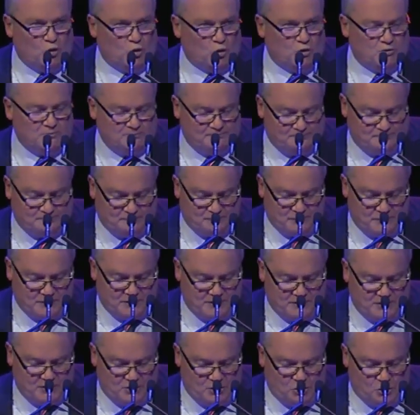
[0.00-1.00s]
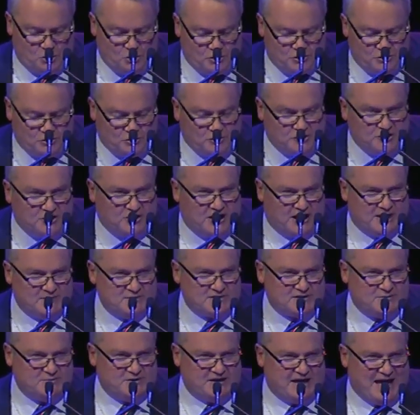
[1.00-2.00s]
I thought to myself, in its theme
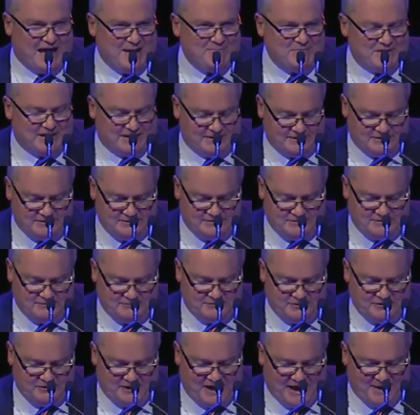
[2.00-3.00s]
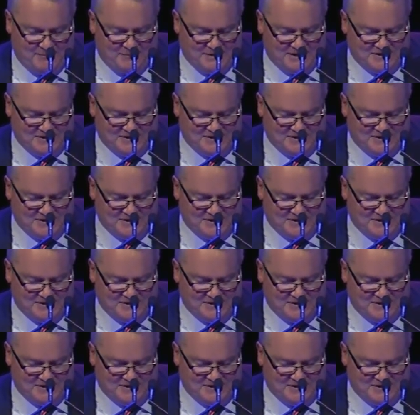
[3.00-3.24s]
song, Geelong claims to